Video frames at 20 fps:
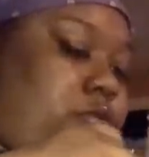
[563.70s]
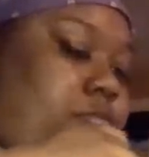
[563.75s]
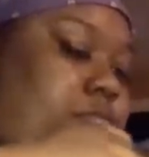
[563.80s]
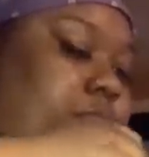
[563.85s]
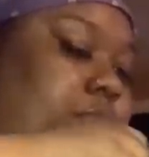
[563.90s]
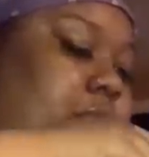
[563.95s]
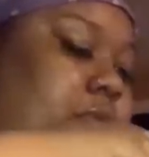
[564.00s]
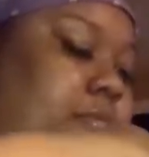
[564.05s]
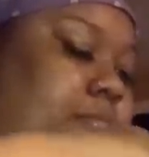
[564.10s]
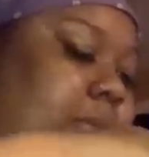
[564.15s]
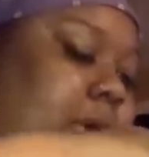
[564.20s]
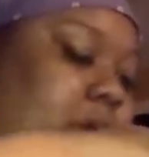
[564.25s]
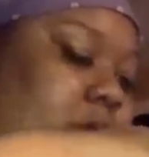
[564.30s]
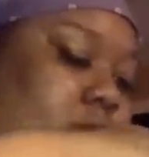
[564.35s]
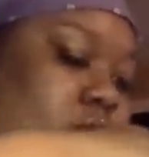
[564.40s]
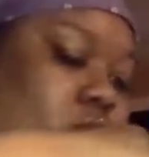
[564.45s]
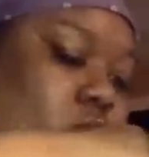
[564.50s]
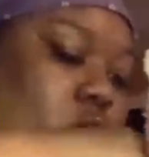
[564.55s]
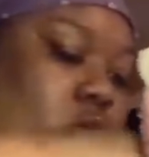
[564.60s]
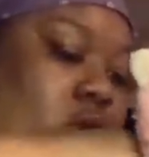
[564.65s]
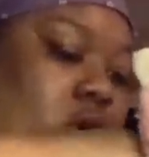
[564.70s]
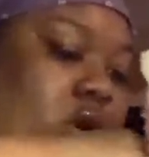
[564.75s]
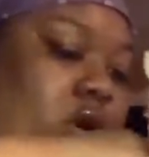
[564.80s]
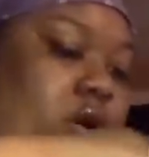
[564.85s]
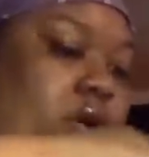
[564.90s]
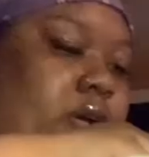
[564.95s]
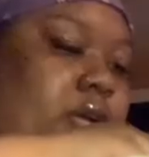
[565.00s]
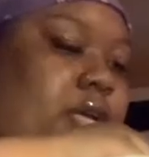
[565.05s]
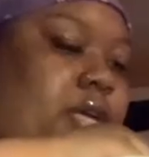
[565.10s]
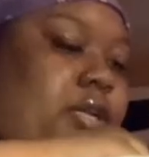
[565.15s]
put them back on the
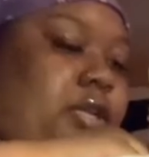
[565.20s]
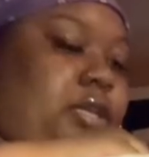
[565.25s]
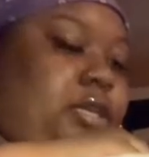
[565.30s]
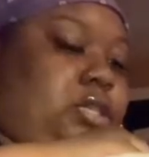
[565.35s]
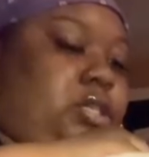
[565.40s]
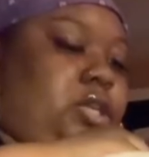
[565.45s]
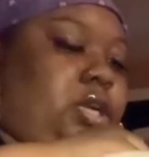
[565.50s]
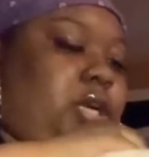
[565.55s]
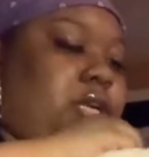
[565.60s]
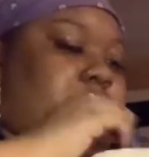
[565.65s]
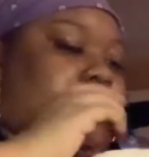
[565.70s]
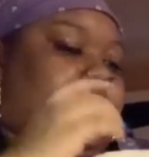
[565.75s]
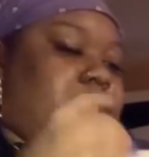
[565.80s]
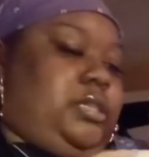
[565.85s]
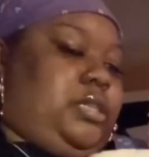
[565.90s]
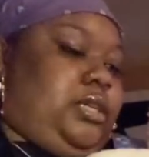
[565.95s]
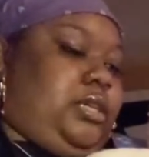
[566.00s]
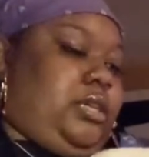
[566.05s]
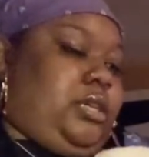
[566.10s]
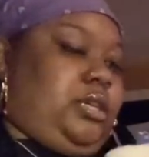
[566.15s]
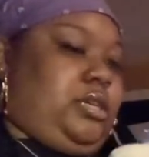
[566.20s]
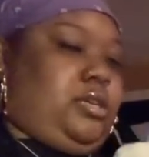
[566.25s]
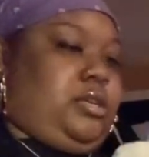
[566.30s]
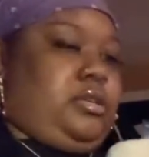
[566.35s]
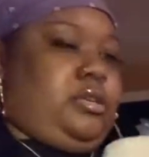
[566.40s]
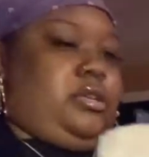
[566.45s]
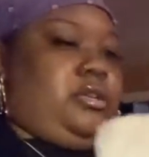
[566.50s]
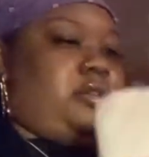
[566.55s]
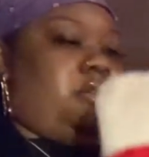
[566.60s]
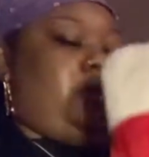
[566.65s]
wall and let y'all see
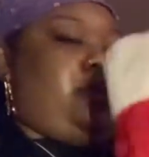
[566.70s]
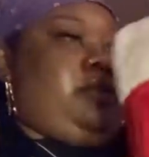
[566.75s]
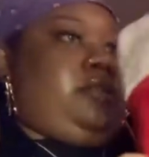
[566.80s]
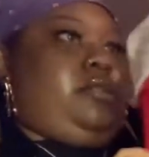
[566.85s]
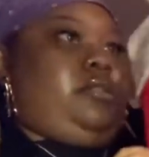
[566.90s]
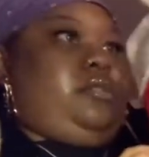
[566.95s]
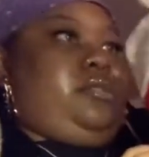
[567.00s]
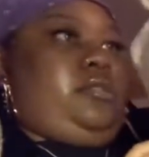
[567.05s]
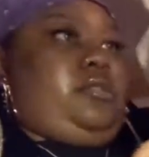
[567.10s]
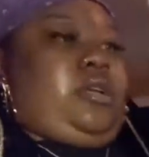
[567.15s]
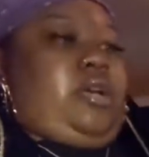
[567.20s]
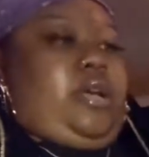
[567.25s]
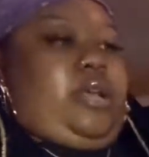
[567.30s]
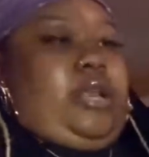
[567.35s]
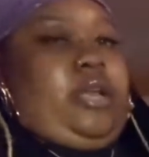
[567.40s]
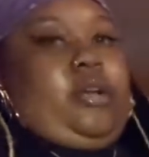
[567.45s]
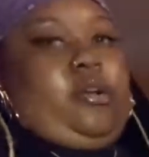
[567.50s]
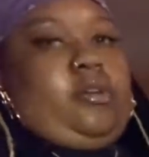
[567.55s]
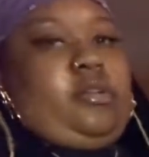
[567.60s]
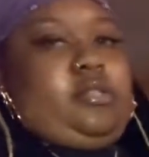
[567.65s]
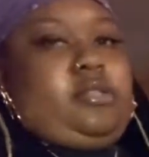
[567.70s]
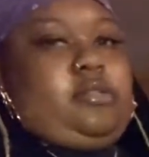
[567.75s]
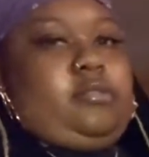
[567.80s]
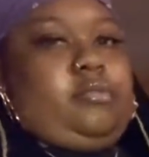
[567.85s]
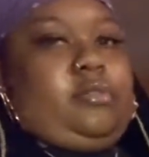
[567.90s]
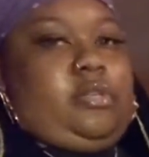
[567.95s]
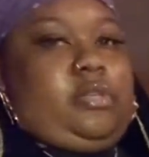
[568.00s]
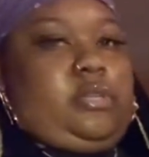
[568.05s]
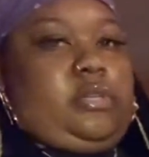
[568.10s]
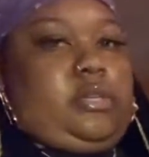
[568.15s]
how they're going to
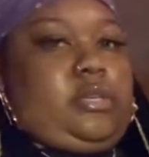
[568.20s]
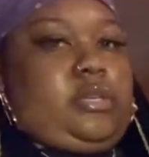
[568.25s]
look.